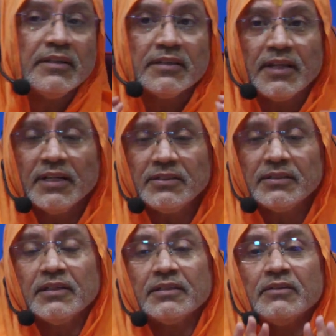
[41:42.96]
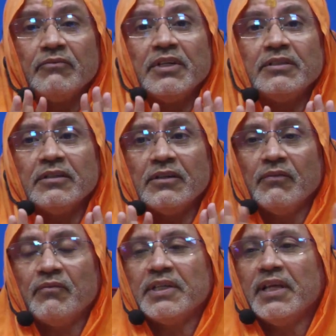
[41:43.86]
Thus, the vision
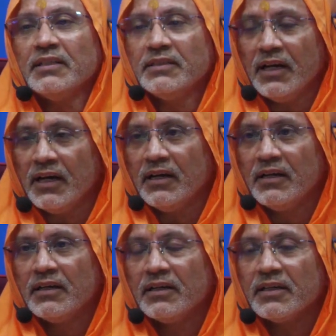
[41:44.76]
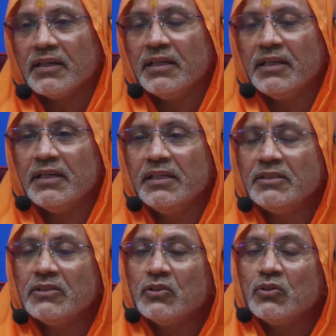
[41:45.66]
of Vedanta
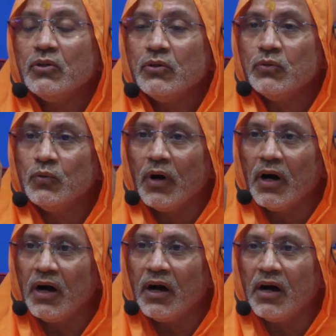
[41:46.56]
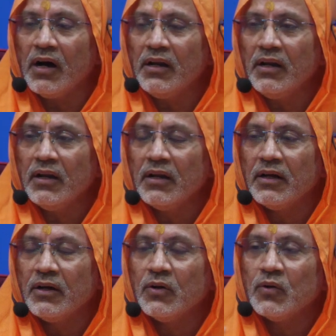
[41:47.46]
is, you are
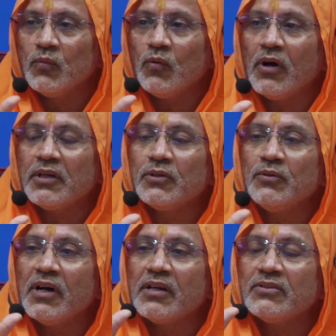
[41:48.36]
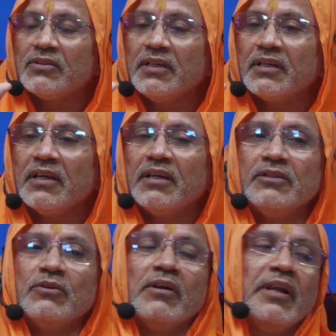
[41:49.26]
what you are seeking
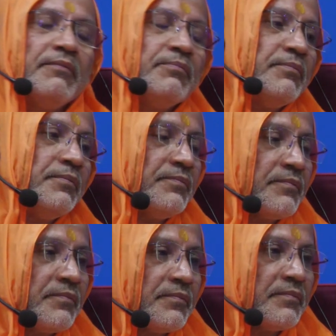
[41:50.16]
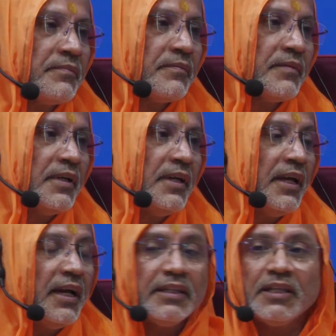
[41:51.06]
in your life.
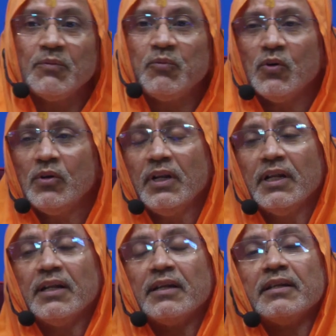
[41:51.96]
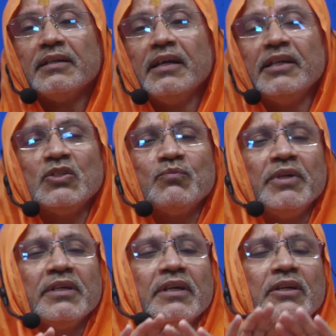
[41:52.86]
And therefore, really
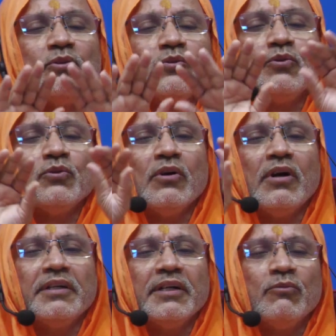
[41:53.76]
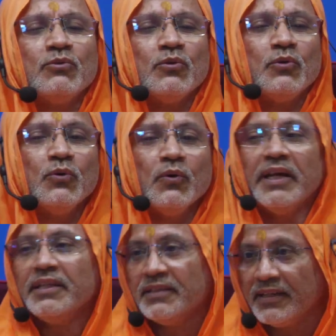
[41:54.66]
speaking, you do not have to do
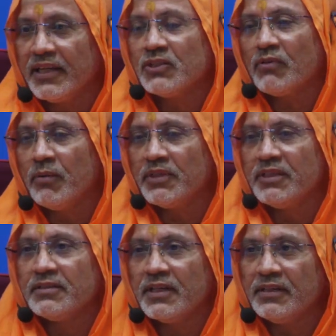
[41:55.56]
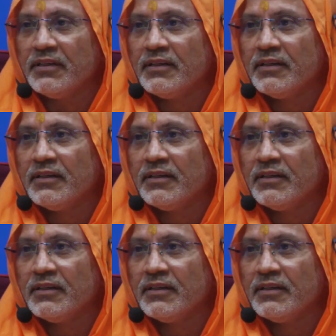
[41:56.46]
anything, as Swamiji said.